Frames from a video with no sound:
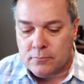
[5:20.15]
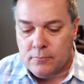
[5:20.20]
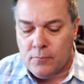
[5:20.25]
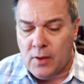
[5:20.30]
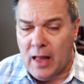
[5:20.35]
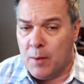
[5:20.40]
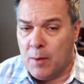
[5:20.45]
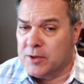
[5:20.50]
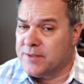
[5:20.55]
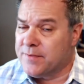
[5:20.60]

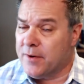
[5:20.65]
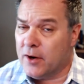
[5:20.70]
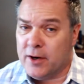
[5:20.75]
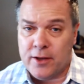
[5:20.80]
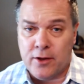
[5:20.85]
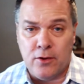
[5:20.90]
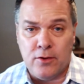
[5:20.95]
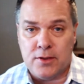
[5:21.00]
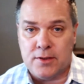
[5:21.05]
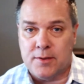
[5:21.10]
I was very
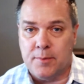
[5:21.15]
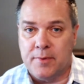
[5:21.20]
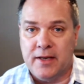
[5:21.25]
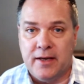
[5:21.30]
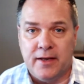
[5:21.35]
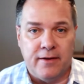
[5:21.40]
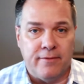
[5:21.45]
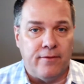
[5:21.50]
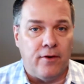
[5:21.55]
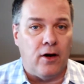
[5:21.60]
used to
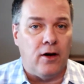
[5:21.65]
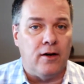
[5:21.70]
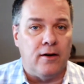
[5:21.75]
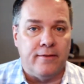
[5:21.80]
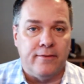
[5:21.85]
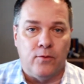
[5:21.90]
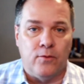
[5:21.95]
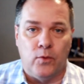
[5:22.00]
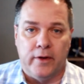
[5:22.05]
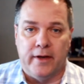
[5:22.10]
being
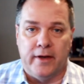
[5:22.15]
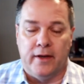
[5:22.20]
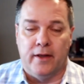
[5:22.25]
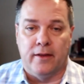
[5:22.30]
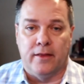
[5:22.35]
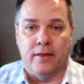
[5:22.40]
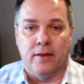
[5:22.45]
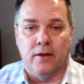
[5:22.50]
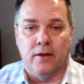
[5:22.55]
involved with